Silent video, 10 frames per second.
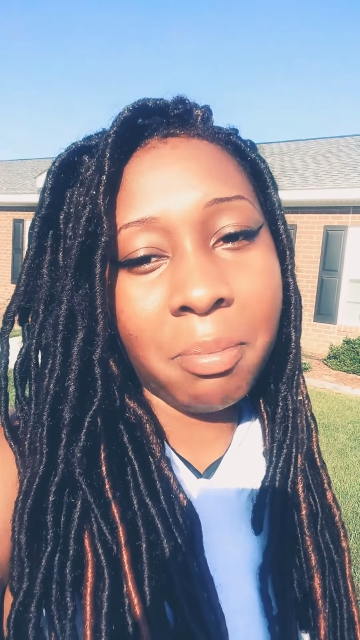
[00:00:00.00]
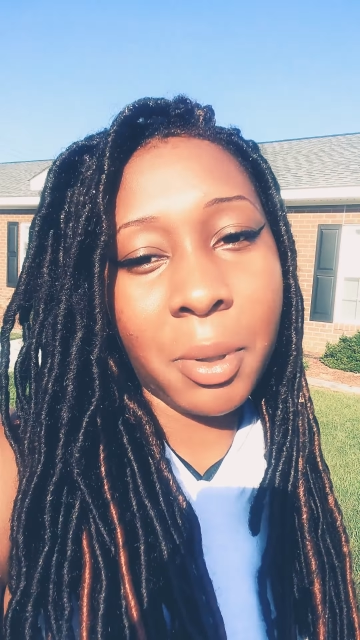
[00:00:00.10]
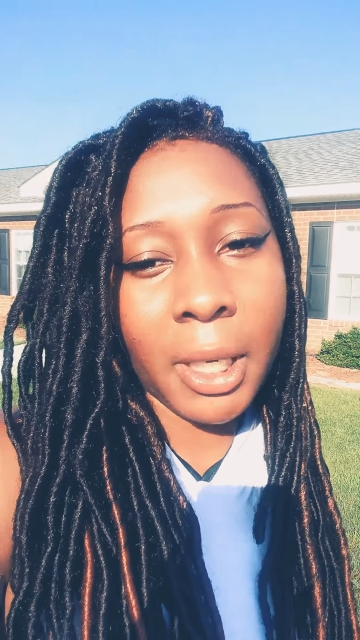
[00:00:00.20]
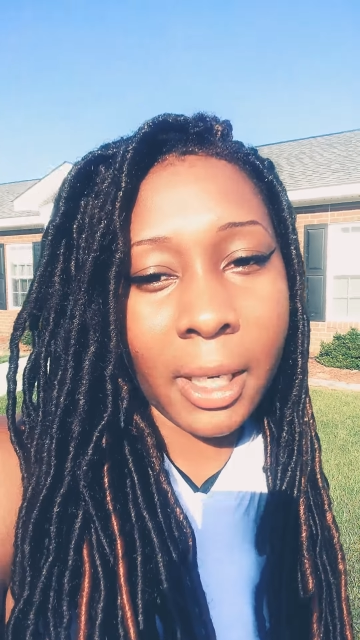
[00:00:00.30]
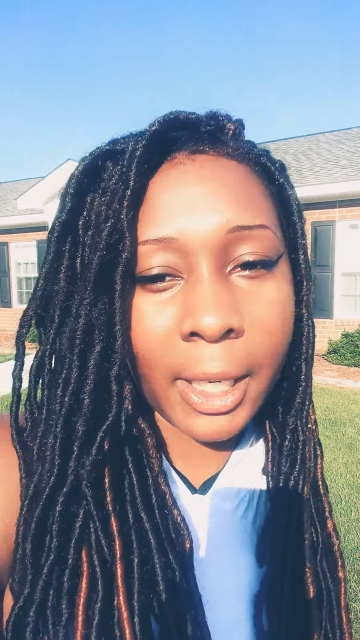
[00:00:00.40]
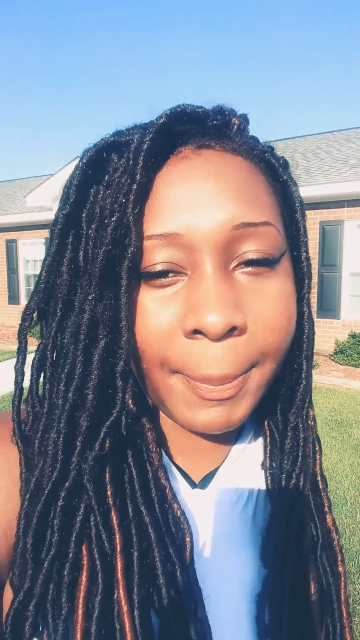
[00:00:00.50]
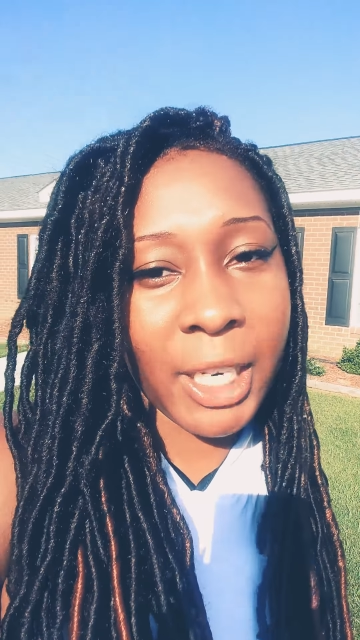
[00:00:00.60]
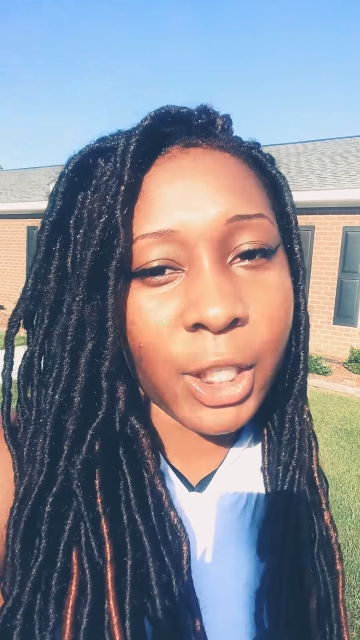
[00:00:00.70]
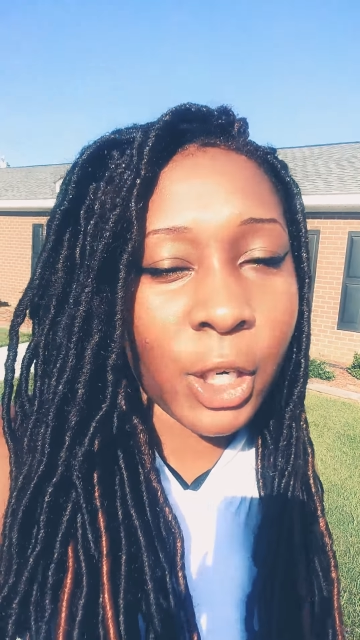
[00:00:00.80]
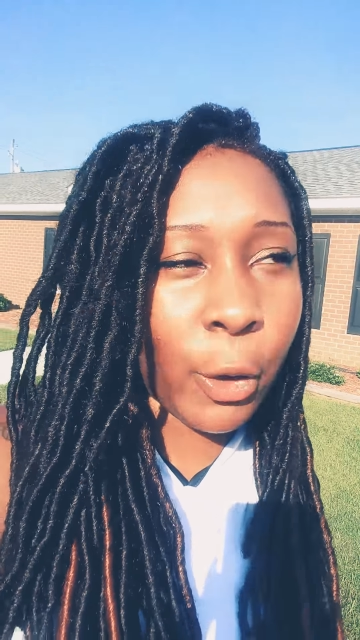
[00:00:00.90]
pretty
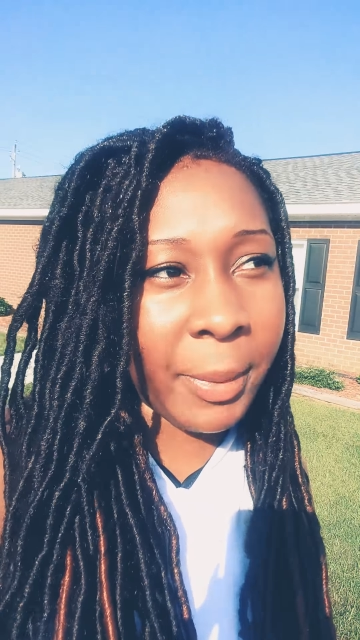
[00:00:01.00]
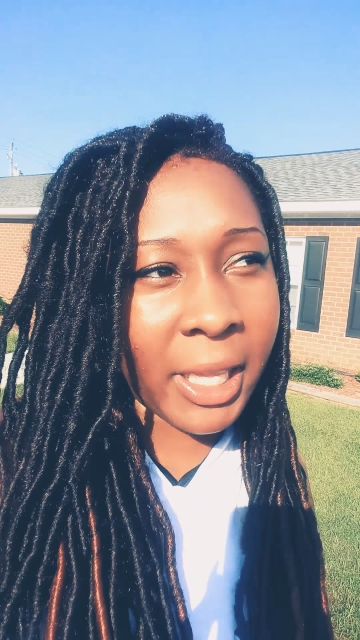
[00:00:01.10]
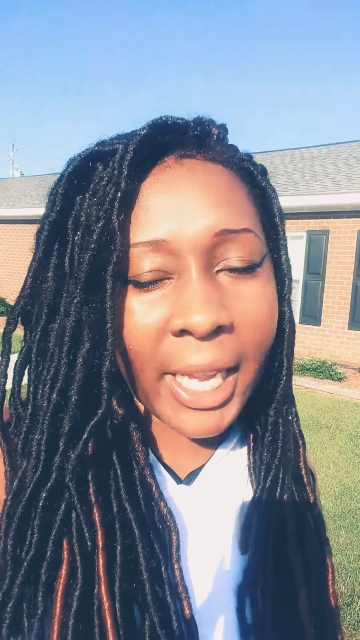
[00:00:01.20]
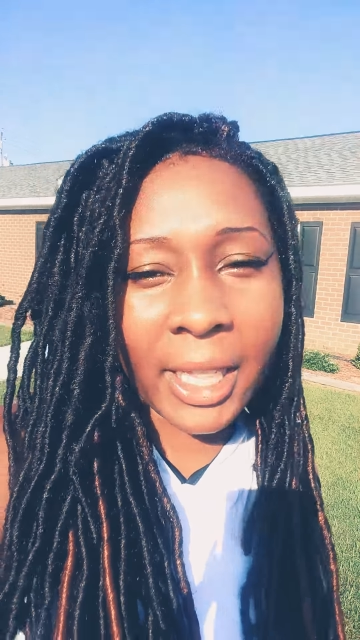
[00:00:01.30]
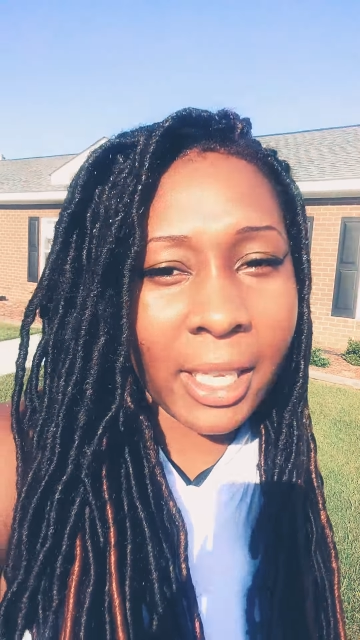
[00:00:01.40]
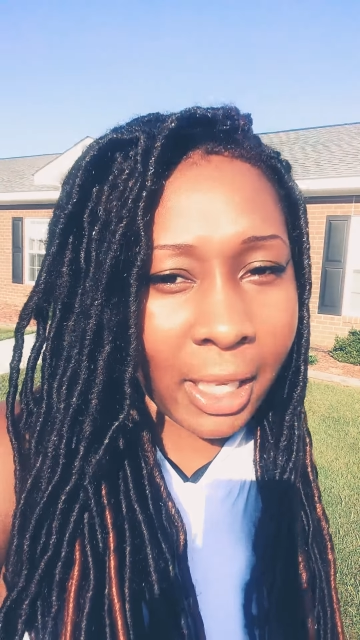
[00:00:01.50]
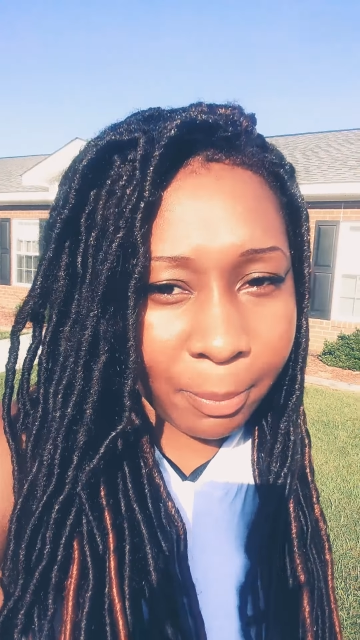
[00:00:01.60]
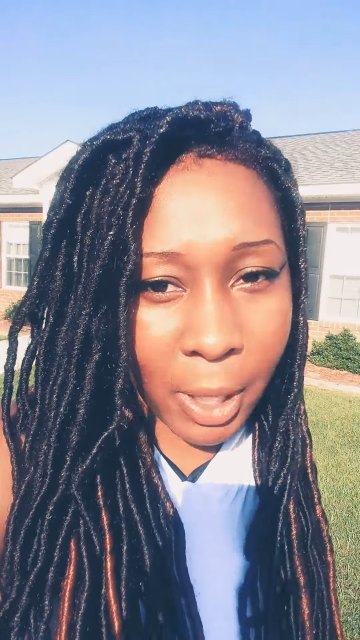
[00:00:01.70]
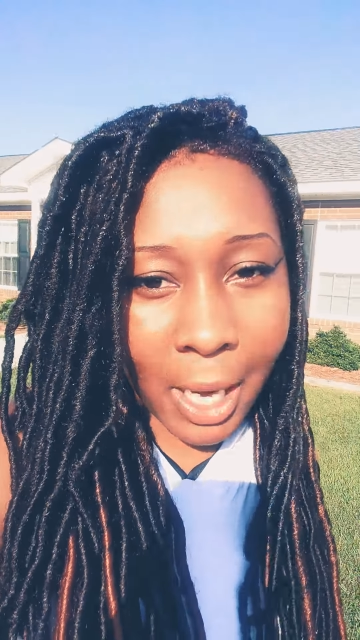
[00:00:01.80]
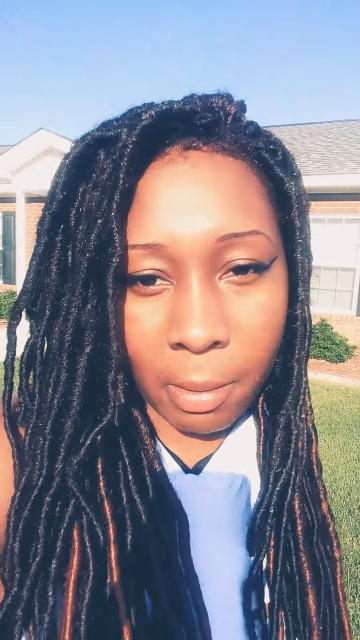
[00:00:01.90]
much told me that he
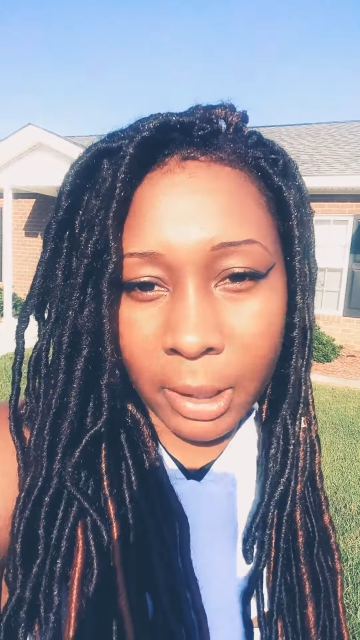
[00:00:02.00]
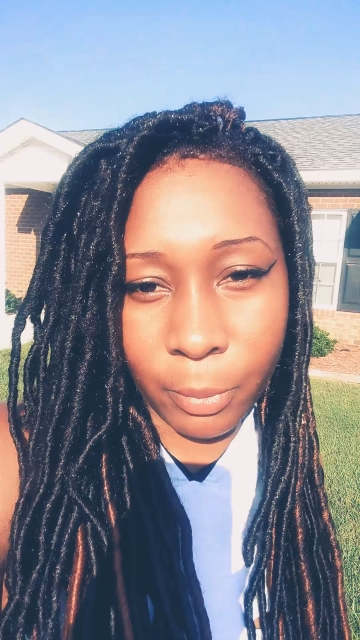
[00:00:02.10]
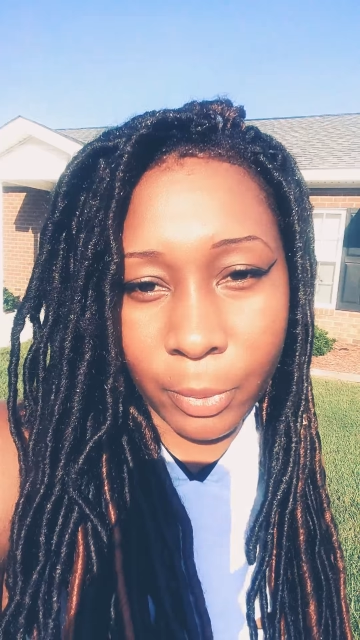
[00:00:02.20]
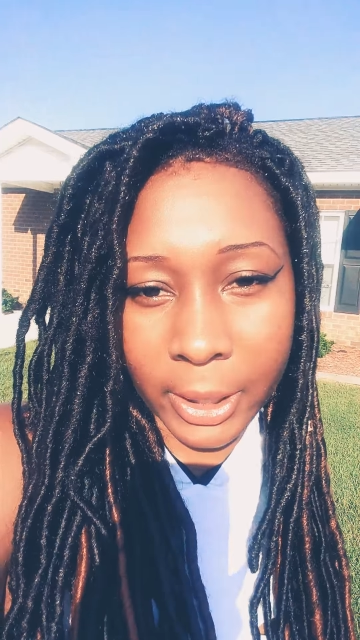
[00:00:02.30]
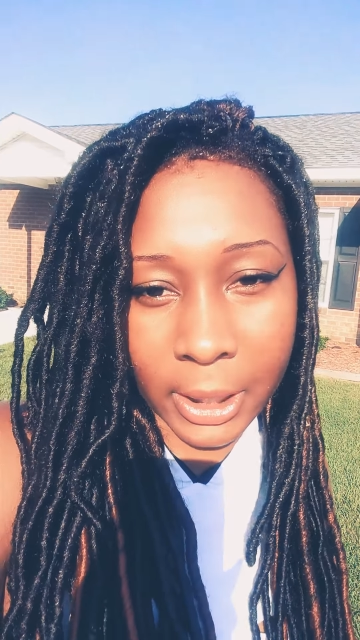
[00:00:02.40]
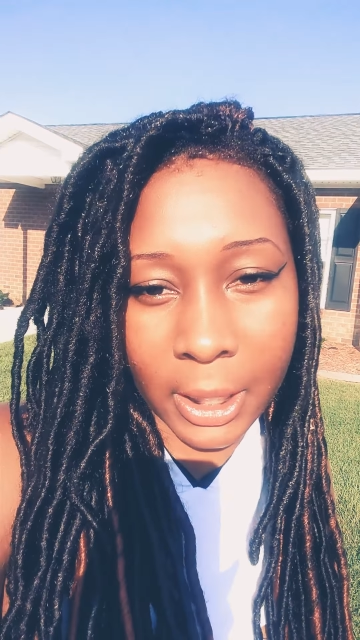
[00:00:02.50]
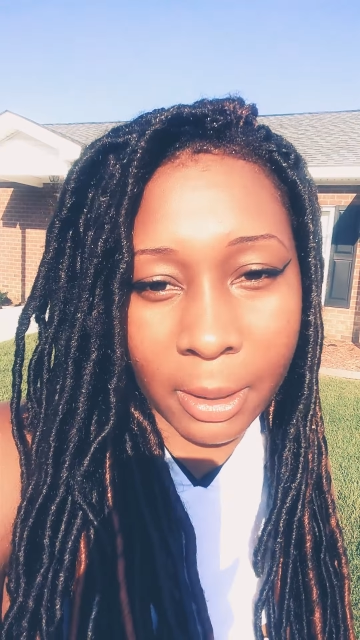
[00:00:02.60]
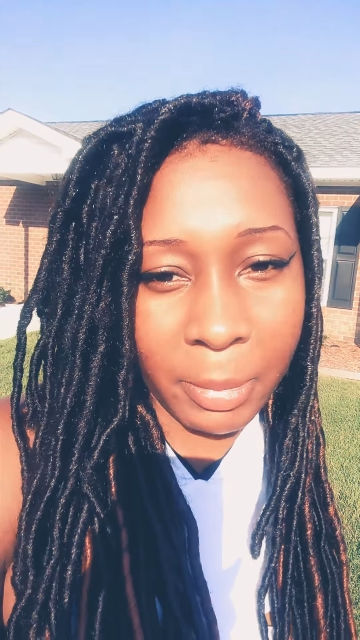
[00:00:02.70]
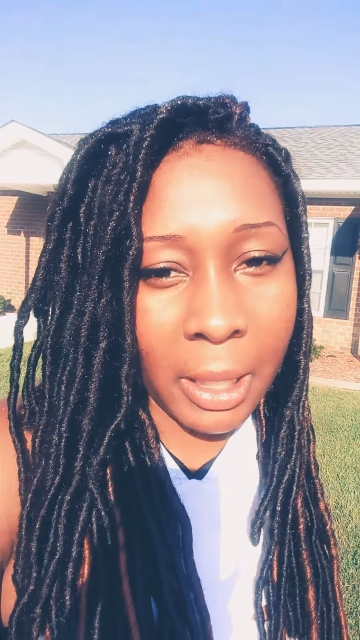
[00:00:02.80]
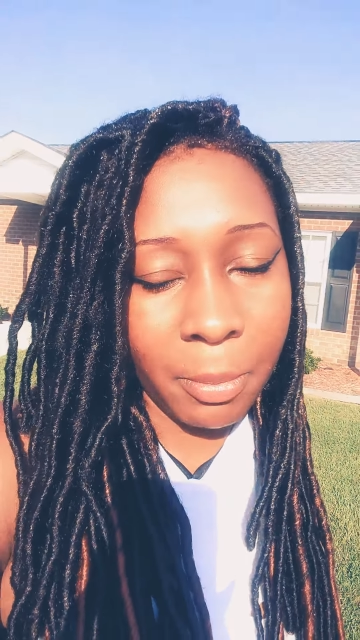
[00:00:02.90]
probably wasn't going to
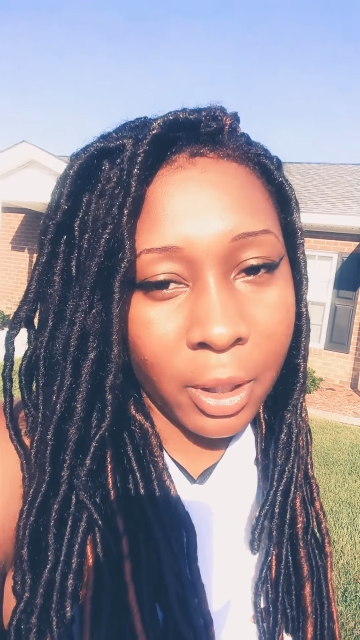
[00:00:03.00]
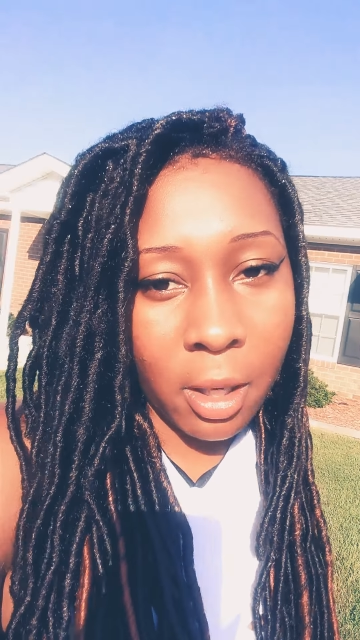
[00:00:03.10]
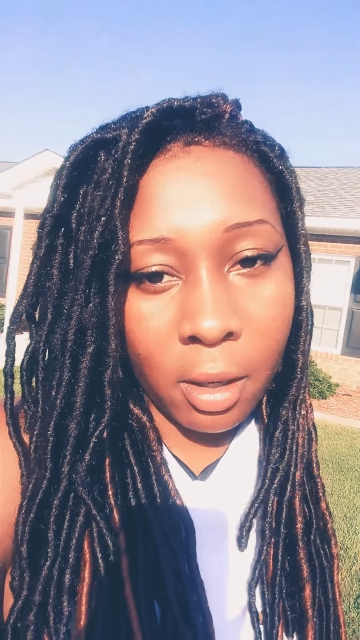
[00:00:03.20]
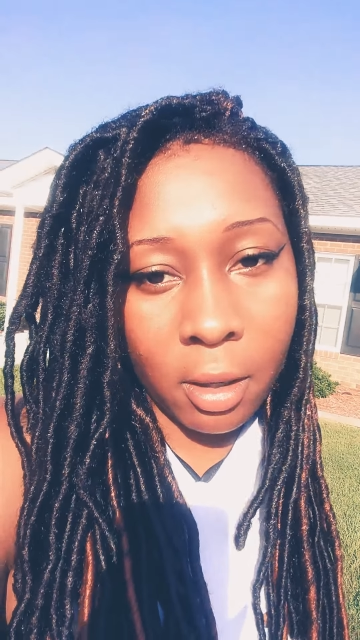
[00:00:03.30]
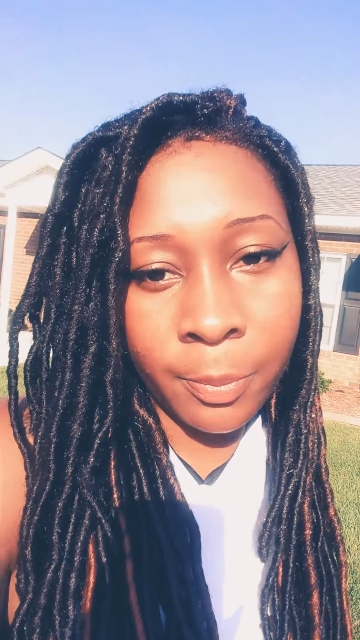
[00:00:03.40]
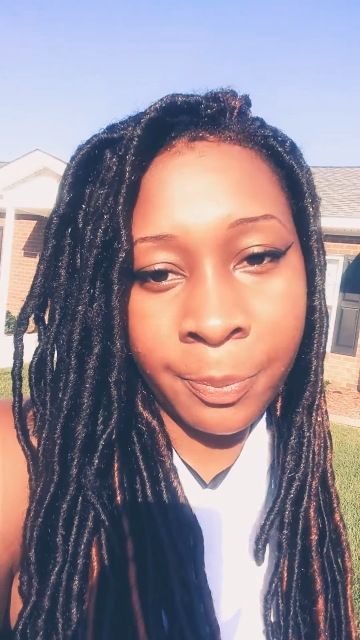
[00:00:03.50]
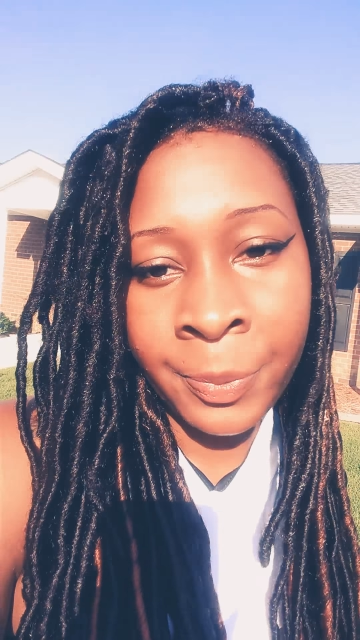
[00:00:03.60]
be able to call